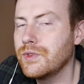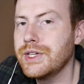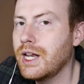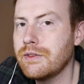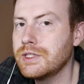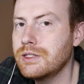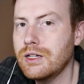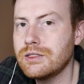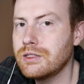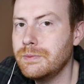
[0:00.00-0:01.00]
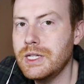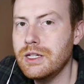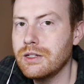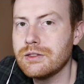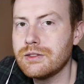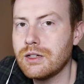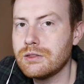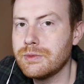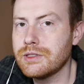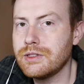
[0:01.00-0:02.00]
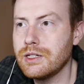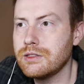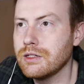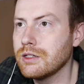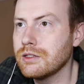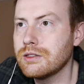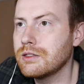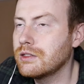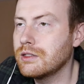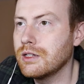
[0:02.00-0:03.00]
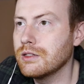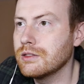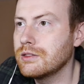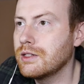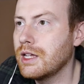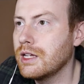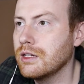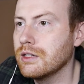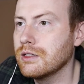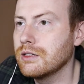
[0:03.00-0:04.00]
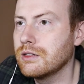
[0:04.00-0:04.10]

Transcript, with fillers: You gotta have such speed and such precision, is insane.